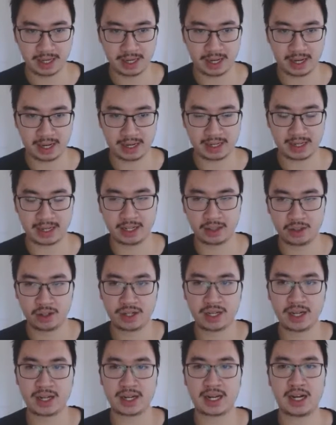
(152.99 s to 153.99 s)
and they look
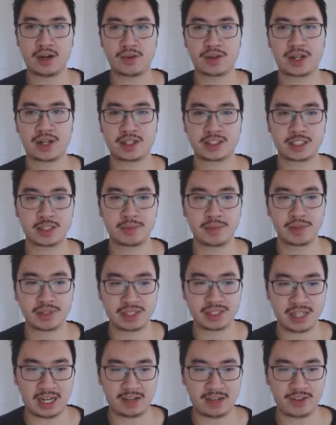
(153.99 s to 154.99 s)
at how customers
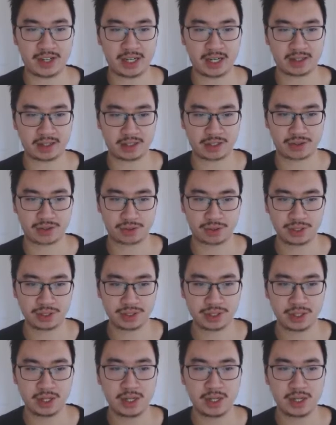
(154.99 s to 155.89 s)
navigate the stores